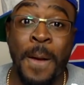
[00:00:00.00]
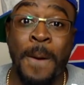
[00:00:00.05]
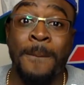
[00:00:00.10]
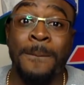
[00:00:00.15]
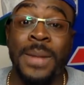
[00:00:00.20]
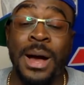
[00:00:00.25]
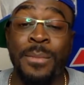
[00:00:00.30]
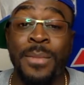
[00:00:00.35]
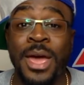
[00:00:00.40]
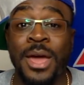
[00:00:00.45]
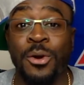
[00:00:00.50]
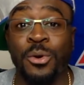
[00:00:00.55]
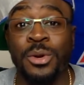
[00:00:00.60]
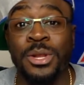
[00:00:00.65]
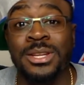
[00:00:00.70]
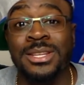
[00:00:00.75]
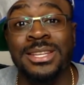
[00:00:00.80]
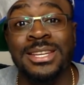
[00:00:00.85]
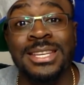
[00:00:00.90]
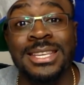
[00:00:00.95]
My man
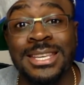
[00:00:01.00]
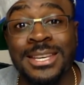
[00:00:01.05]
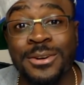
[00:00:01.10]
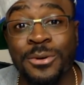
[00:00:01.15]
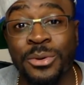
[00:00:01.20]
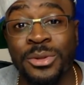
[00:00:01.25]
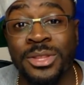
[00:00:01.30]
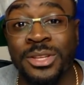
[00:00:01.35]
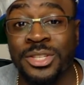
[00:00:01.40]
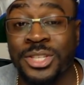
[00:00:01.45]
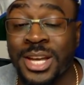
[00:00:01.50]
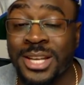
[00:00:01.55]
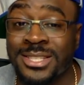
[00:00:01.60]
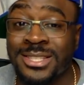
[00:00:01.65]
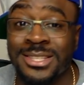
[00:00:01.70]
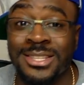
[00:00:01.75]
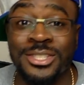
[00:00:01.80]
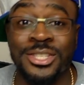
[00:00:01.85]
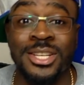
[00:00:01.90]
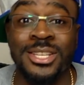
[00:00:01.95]
only did a year with the Jets,
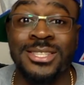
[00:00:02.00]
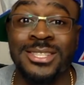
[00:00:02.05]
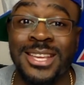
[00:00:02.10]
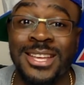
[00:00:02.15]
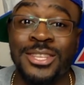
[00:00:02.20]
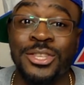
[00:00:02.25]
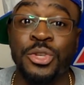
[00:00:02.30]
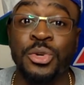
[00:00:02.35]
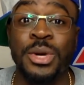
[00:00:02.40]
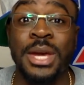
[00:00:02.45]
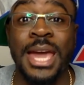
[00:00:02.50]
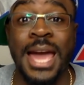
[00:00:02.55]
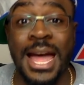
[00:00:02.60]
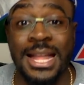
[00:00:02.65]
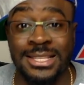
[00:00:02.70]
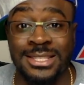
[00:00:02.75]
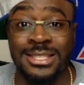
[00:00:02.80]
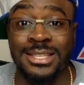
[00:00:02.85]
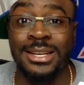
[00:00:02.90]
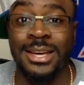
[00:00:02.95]
and the Jets said, you
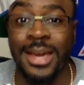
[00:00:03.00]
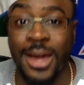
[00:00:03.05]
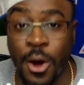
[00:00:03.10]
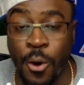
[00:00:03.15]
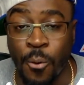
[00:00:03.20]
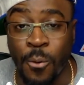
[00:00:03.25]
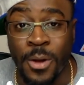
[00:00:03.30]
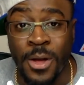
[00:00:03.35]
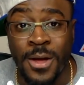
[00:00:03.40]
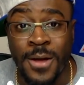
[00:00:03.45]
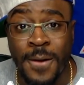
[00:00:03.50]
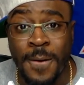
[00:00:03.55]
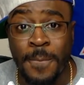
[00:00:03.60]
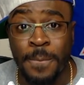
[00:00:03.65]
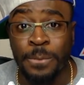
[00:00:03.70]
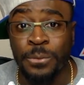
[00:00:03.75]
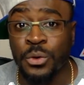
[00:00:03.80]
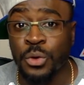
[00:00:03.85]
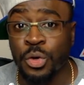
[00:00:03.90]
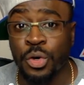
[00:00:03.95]
got to go.
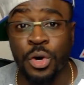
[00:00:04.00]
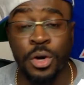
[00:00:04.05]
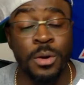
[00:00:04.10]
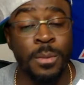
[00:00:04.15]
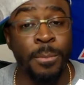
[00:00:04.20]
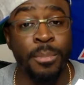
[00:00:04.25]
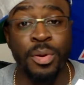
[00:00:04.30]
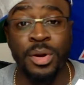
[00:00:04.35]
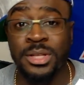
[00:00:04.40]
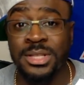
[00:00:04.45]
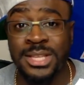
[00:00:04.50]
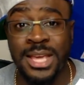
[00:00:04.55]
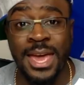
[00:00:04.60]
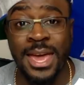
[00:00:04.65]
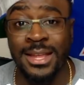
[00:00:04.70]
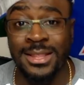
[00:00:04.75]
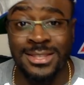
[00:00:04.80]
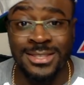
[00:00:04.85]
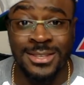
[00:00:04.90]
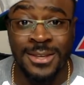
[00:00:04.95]
You couldn't
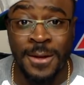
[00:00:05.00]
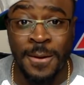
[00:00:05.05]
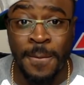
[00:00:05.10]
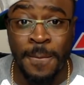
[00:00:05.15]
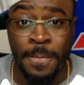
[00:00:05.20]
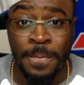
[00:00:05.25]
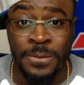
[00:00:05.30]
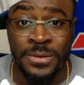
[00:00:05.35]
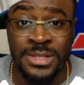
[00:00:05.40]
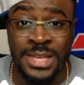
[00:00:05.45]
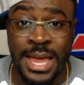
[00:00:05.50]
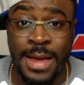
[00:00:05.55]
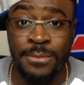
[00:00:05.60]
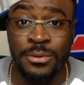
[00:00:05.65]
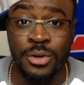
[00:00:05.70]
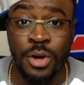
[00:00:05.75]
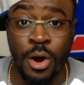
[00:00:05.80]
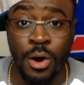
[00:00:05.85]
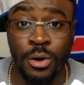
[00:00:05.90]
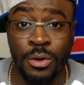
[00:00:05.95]
protect Sam
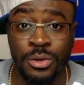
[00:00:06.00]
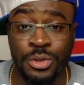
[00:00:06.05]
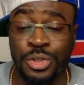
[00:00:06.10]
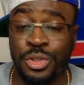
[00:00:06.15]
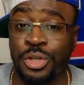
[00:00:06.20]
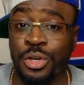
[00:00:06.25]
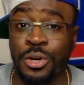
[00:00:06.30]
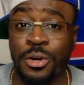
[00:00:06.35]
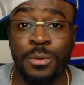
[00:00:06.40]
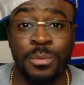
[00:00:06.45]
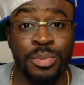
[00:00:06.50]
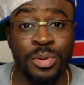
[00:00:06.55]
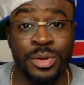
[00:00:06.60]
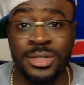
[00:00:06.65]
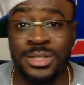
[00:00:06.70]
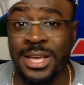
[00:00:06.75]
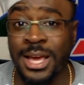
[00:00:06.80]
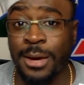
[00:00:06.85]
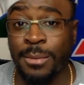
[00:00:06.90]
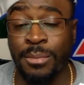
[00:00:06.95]
Darnold, you couldn't
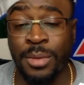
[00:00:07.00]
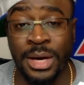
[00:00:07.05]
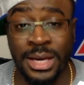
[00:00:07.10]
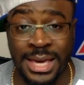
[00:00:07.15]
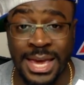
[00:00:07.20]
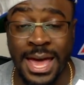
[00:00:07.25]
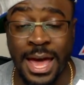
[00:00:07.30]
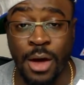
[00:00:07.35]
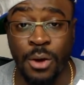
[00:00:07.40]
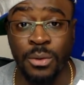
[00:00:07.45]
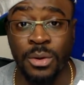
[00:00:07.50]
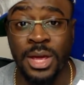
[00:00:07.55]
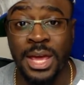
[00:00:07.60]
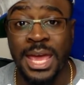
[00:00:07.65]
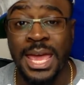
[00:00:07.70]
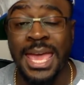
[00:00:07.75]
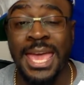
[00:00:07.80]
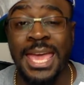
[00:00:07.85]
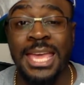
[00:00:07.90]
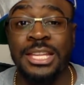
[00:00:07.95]
protect McCown.
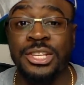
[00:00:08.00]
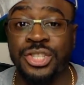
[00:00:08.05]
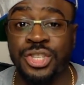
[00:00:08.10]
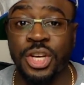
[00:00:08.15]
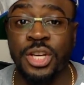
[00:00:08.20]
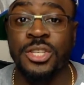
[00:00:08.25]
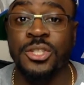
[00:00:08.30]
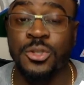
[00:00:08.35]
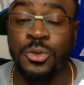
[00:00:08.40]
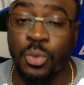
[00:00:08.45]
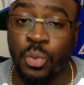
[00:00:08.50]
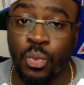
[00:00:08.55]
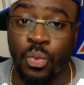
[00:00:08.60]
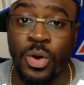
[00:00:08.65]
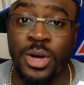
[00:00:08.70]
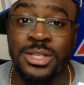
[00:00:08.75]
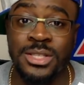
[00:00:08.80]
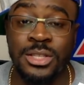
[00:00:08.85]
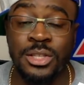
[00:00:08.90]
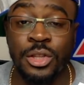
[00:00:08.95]
It just
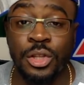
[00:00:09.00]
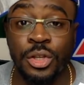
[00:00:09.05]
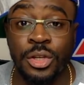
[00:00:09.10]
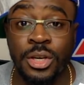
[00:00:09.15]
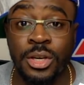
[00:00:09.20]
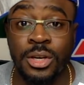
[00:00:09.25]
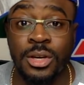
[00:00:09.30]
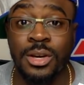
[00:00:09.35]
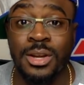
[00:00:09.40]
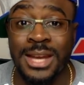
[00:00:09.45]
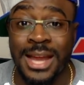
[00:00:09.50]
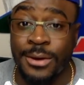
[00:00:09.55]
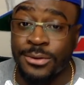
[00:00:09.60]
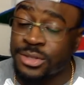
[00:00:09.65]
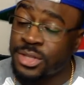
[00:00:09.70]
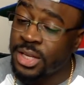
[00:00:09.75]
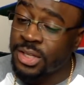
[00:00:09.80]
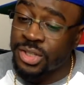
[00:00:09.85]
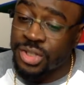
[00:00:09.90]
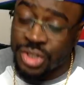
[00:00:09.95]
wasn't looking good. Now,
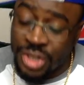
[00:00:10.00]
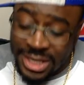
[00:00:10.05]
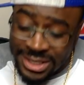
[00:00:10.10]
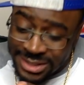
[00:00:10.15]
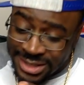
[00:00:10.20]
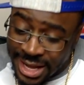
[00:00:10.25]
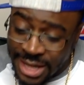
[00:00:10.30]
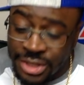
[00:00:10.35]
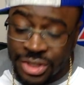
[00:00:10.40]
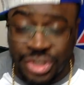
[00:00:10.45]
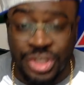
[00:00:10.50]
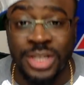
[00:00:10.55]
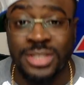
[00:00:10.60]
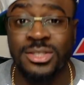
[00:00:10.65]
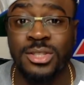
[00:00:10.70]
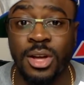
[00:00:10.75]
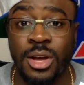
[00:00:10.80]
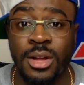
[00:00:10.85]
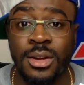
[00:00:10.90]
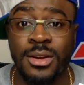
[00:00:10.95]
it's not
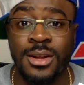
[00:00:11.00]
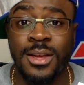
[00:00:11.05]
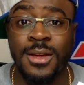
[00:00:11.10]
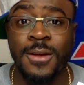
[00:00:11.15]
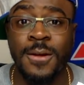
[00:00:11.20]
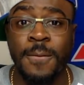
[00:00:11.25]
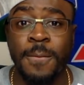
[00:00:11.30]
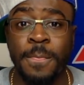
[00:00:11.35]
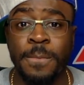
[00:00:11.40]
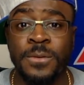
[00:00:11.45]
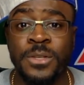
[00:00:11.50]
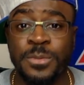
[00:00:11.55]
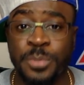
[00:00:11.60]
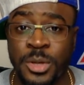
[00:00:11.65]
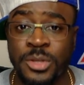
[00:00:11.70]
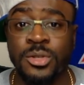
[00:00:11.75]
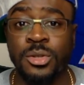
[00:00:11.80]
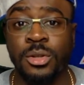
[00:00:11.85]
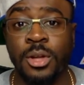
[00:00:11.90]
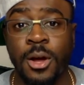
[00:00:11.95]
just on
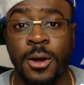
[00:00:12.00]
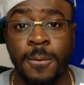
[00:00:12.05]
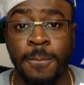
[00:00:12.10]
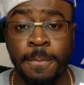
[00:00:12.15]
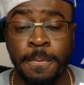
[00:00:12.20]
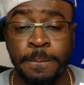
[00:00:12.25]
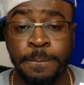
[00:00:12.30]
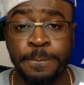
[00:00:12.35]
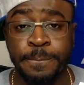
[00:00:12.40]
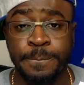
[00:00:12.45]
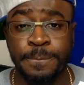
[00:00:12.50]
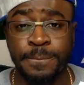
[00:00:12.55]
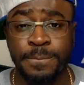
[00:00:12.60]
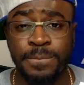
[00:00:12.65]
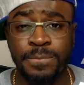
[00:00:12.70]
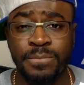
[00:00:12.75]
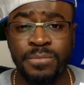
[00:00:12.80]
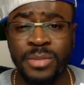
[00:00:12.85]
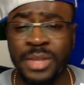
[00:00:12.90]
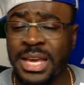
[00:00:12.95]
Spencer Long.
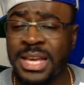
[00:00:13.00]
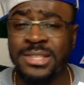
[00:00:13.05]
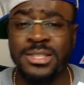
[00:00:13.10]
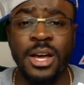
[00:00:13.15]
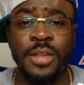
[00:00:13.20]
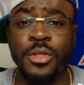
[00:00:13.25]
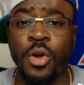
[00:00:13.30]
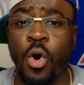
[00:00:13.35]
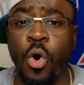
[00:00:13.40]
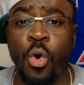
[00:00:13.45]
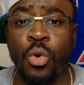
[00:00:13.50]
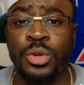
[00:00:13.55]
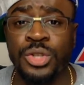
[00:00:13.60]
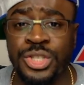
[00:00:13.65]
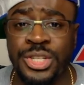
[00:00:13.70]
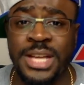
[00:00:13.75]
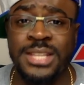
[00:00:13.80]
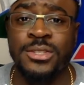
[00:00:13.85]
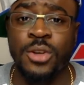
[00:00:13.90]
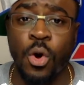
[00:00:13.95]
It's on the whole
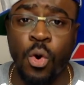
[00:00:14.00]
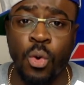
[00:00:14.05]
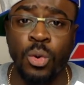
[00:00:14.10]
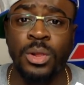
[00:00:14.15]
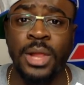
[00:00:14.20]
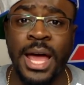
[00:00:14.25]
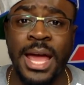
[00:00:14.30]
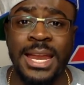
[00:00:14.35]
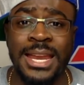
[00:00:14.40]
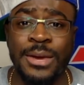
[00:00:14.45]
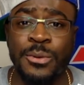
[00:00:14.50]
Jets O-line.